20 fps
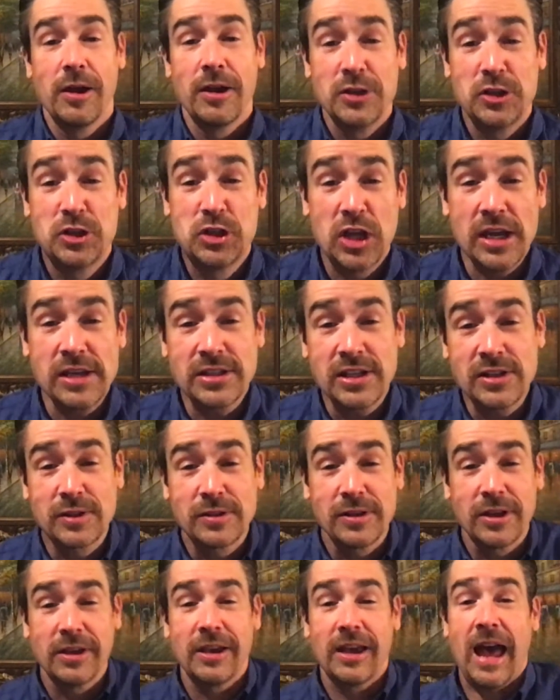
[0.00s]

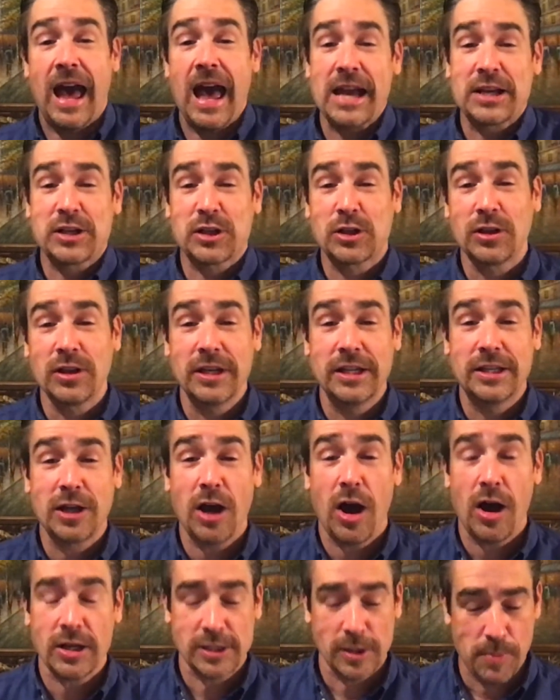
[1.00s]
Jesus actually
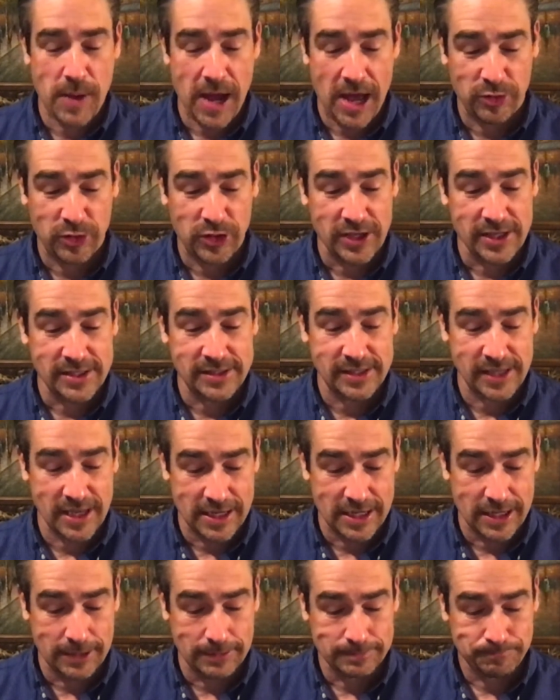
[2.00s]
talks about this
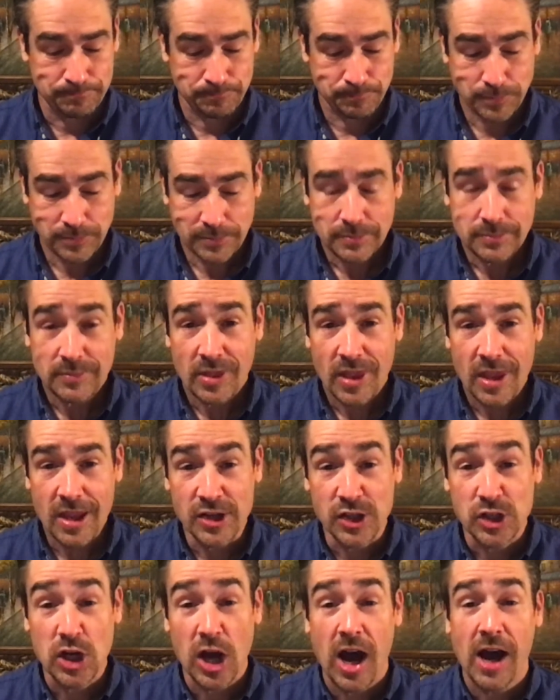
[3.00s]
in
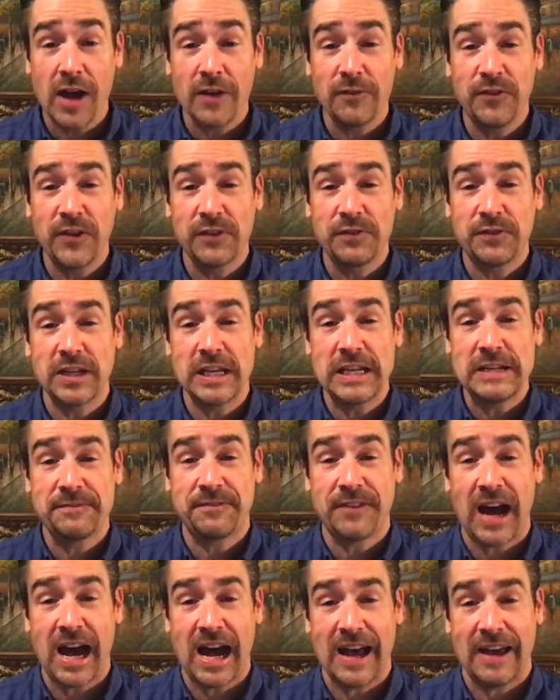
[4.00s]
John
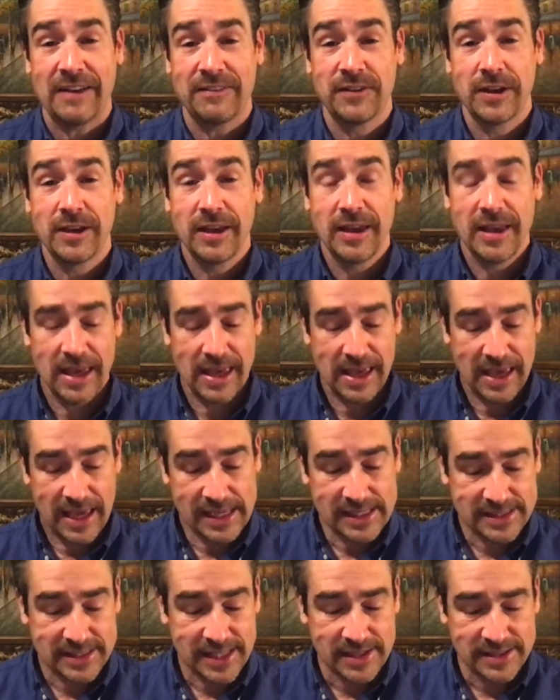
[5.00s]
15:5.
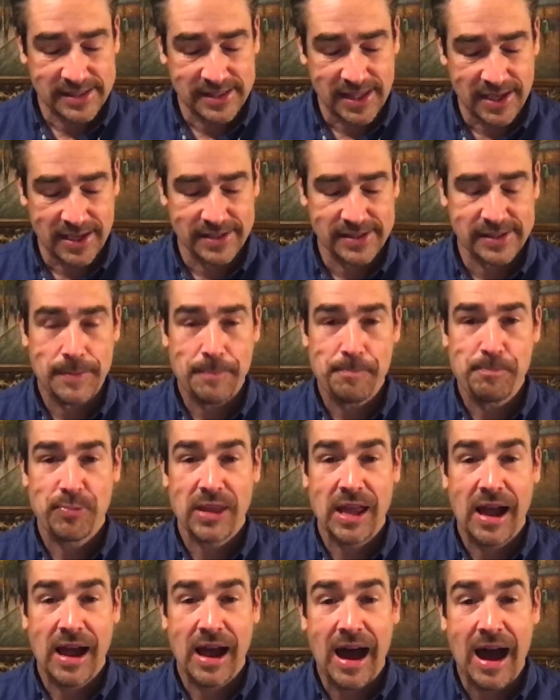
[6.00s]
He says this,
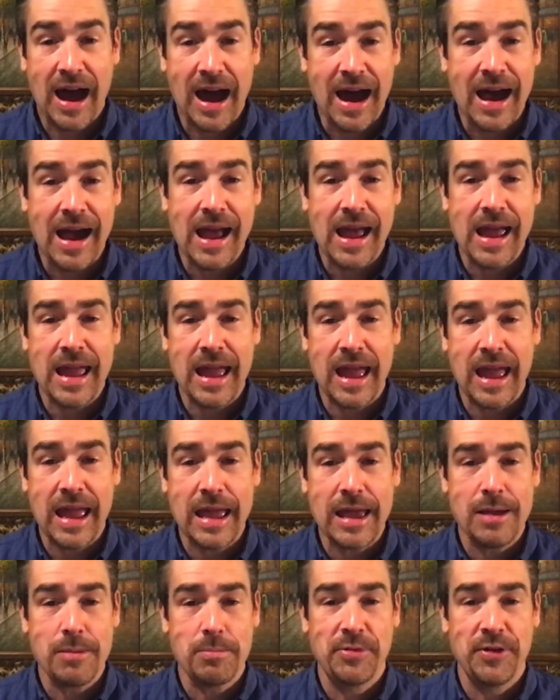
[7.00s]
I
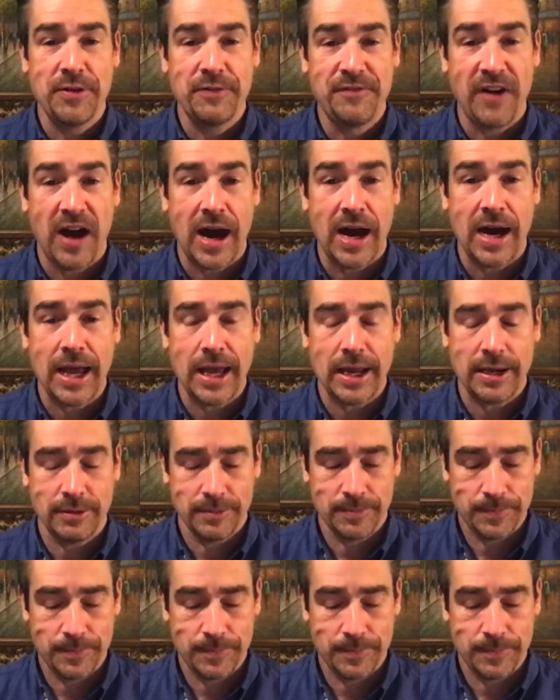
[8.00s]
am the vine,